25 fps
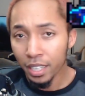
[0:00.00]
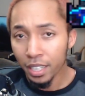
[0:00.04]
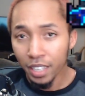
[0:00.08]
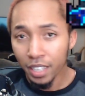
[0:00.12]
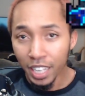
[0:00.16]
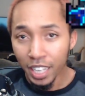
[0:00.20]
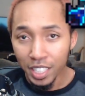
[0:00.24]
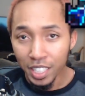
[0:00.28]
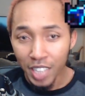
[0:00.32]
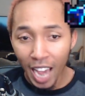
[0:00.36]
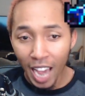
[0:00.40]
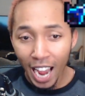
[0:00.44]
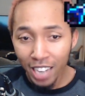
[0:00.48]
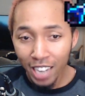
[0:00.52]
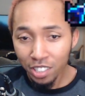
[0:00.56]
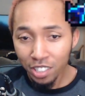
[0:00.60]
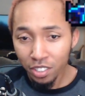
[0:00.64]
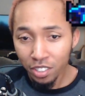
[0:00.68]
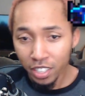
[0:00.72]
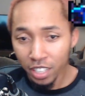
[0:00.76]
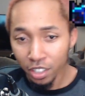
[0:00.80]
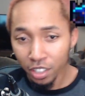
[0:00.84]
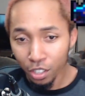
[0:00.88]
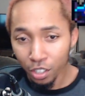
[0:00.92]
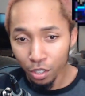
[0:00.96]
It's
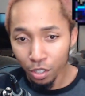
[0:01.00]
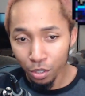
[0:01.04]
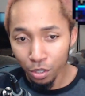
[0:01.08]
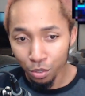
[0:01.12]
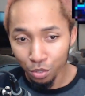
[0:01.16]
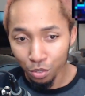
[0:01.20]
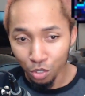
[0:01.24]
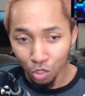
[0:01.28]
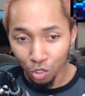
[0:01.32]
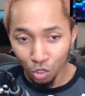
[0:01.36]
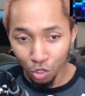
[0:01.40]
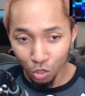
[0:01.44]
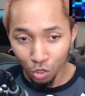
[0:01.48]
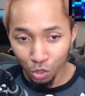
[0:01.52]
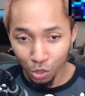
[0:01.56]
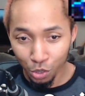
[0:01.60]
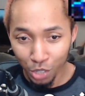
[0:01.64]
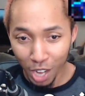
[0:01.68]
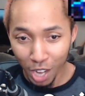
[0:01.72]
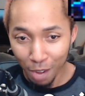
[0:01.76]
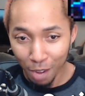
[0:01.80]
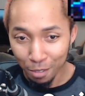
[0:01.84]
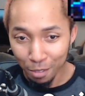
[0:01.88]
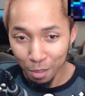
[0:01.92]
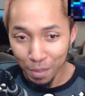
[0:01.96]
actually a little screwed
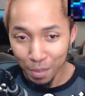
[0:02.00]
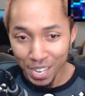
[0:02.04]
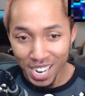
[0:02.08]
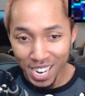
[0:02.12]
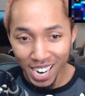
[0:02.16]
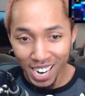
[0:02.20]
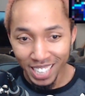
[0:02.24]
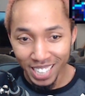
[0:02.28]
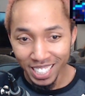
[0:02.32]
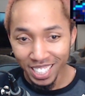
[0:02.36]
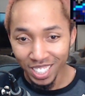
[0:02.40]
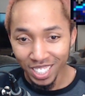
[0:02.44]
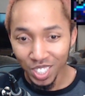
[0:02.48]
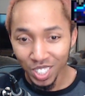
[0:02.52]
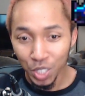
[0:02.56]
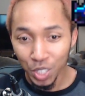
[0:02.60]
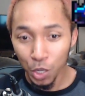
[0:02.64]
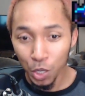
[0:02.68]
up, to be honest.